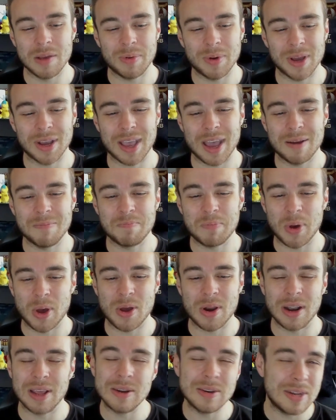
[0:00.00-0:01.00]
But again,
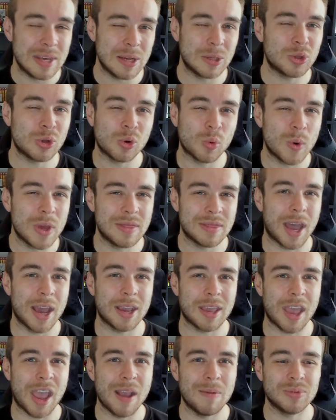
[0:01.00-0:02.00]
Burnley need to win
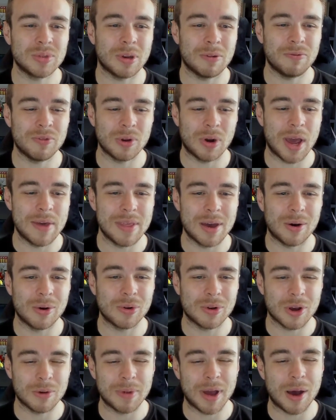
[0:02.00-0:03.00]
that game, so I feel like they'll
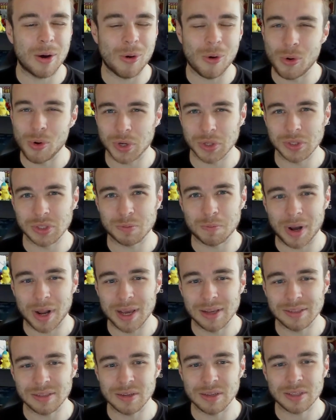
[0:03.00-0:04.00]
come out all guns
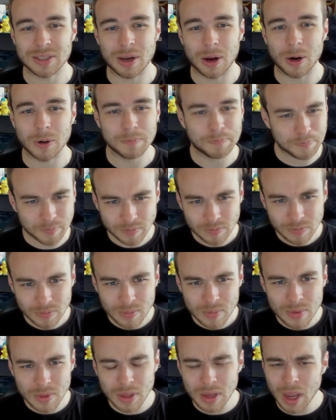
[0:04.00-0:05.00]
blazing. So
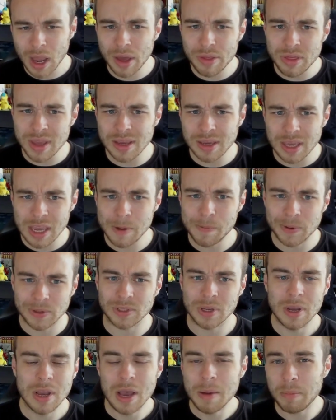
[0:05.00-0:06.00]
I think
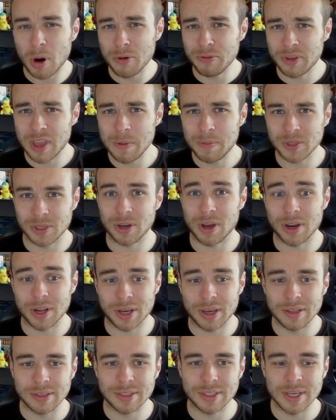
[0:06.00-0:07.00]
both keepers are going to
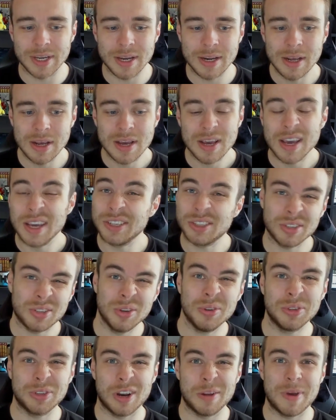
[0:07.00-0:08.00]
concede. It's just
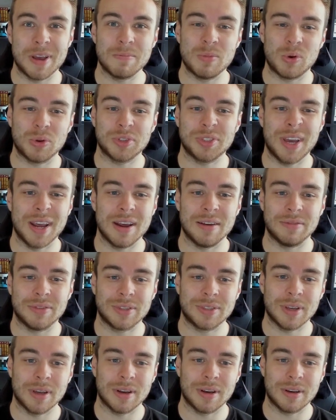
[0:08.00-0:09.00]
who's going to make more
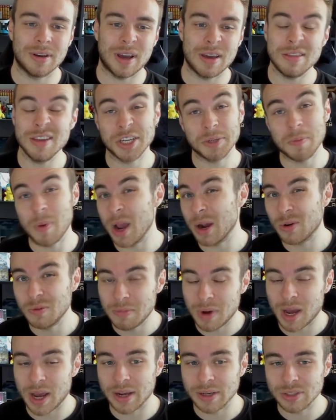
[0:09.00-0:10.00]
saves, and I think Schmeichel
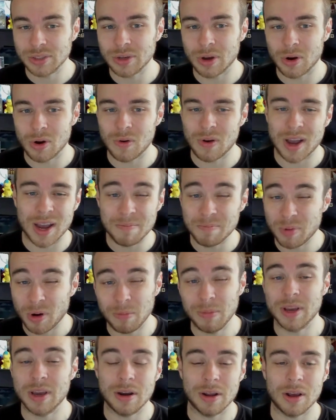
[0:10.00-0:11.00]
might. So I'm
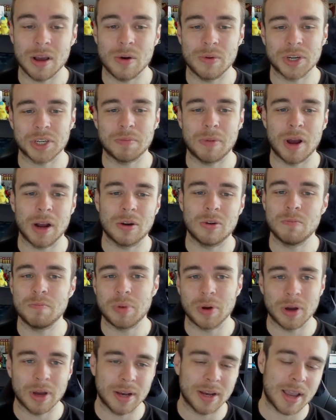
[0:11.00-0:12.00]
probably going to go with Schmeichel,
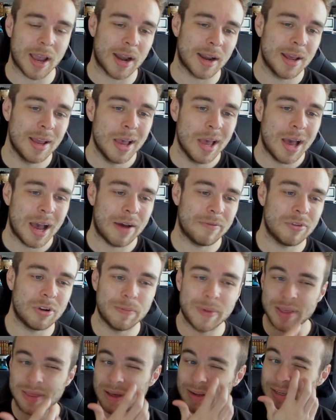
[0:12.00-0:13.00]
but again, have not
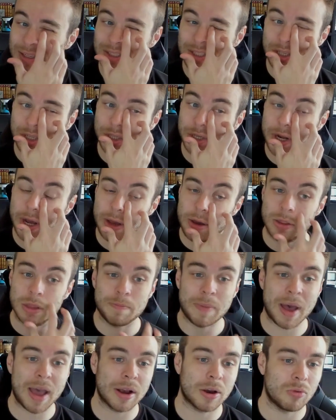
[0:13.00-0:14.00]
made that decision yet. At the
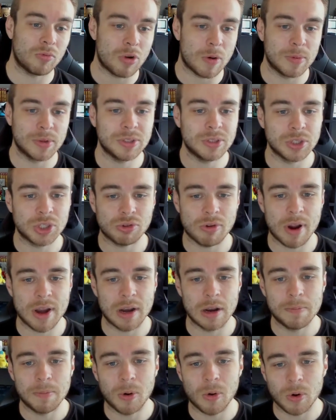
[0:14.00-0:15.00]
back, got Robertson,
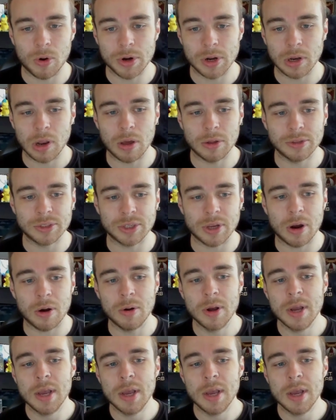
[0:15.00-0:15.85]
Trent, Laporte, and Alonso.